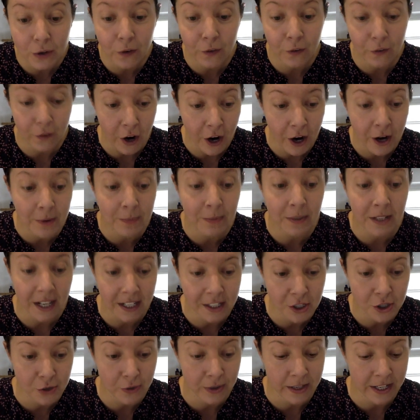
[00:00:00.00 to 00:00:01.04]
farm
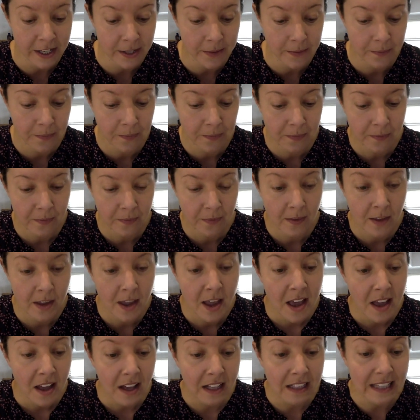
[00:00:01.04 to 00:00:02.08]
country.
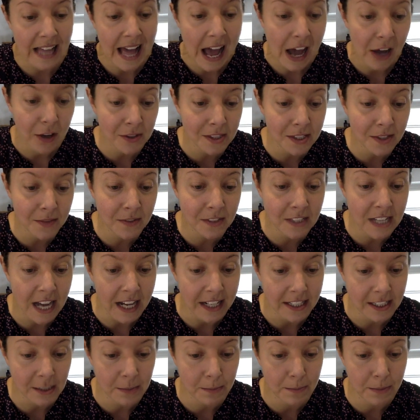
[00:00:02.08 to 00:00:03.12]
Clouds of
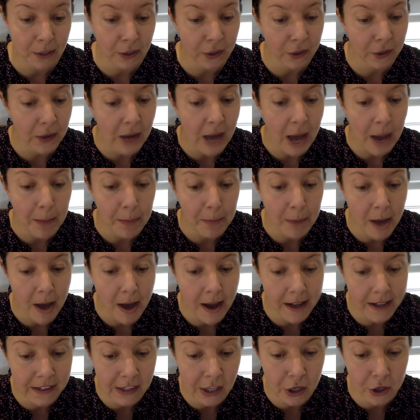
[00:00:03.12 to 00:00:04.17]
dust billowed up
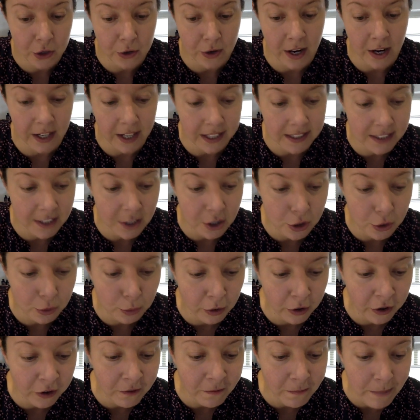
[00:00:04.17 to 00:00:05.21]
behind the truck as it
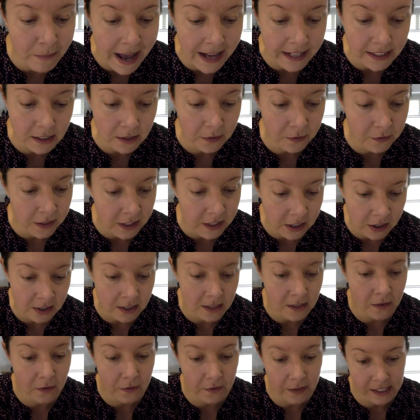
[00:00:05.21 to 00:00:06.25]
drove past fields
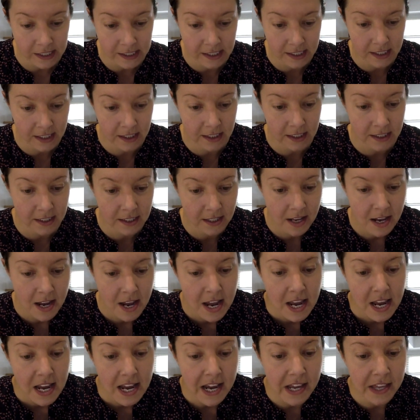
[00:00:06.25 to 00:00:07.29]
and fences.
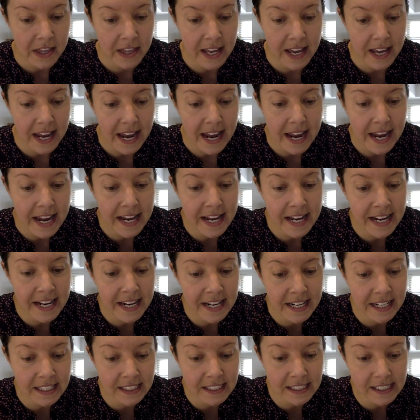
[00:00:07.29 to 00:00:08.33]
In the
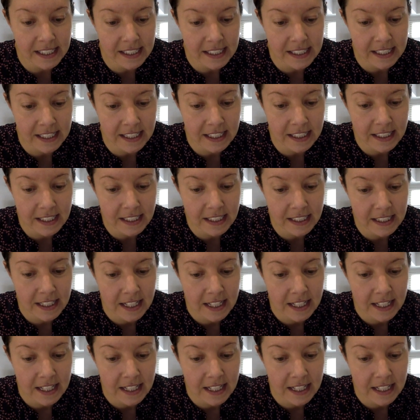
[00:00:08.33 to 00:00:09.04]
haze distance,